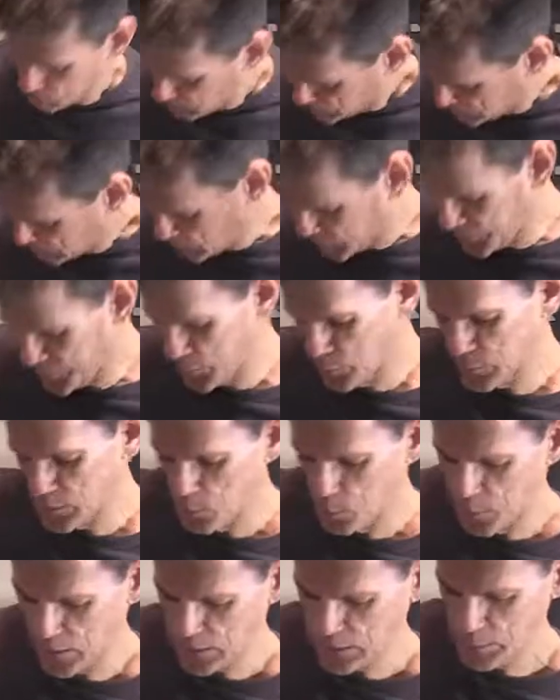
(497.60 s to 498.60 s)
other thing with the
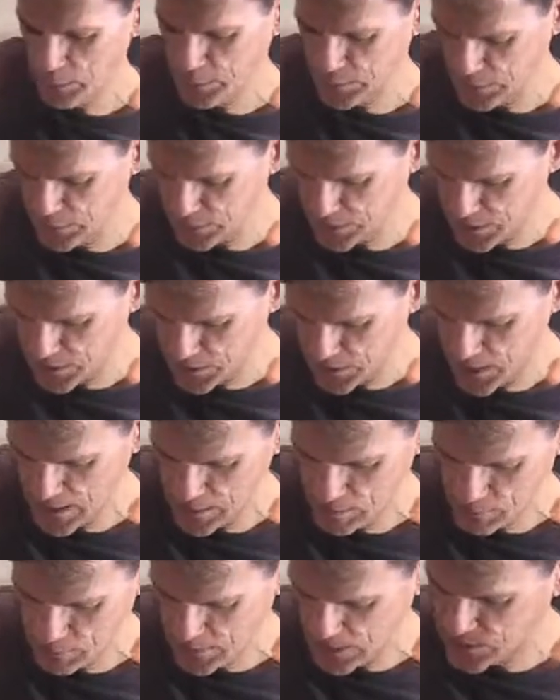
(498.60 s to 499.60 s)
pickups is the
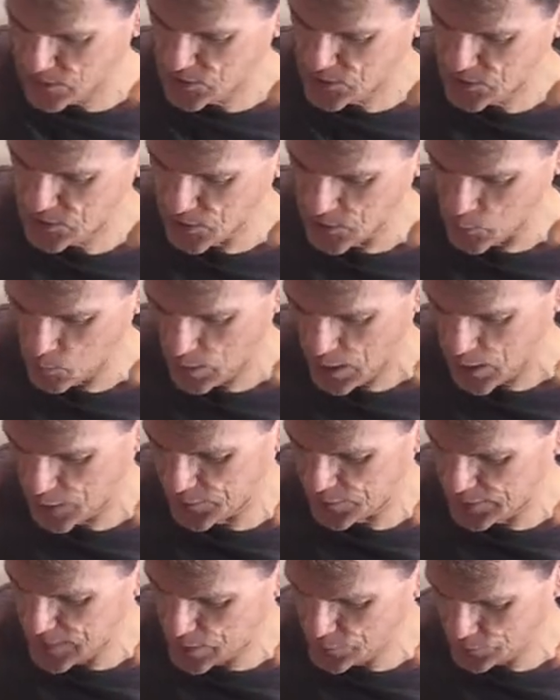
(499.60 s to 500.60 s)
tape that's around
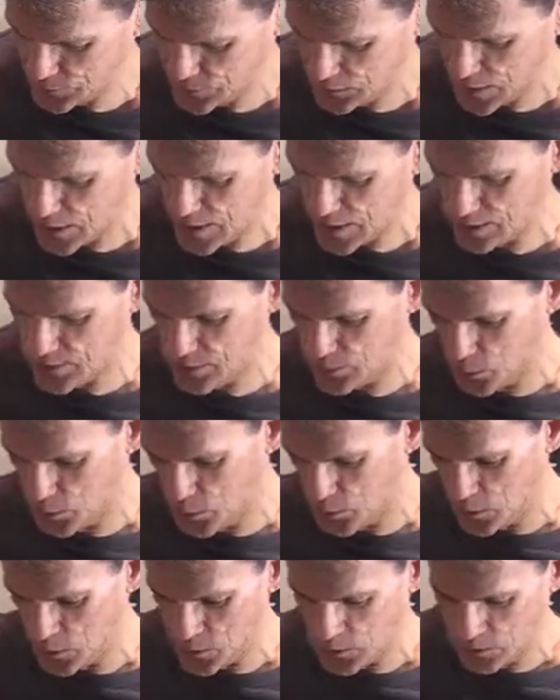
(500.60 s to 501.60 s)
the outside is
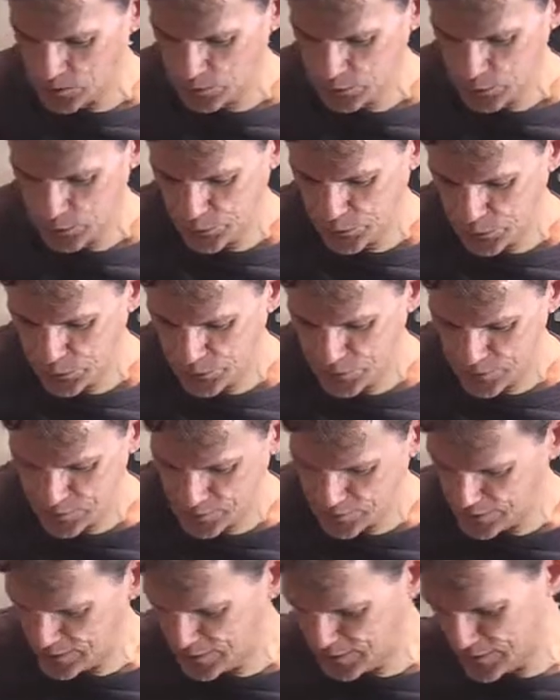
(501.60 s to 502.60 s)
all loose.
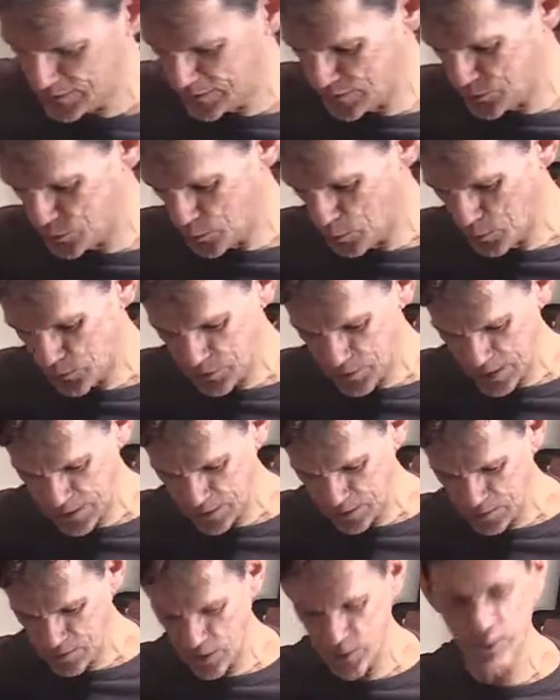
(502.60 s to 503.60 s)
It's almost like
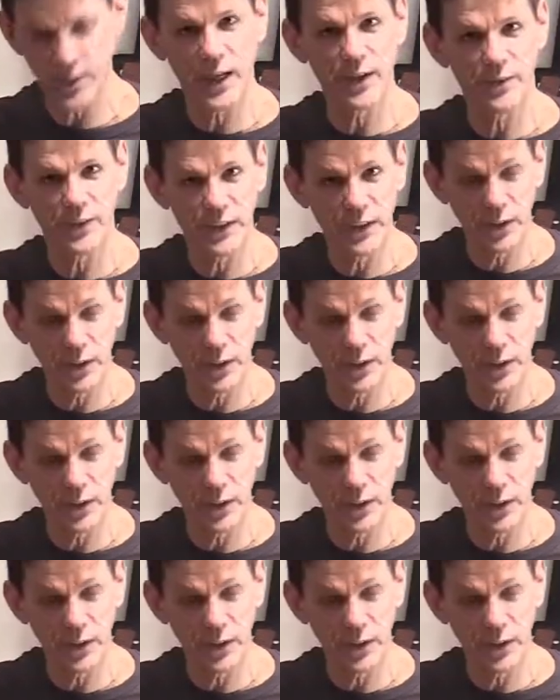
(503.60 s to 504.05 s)
it doesn't have any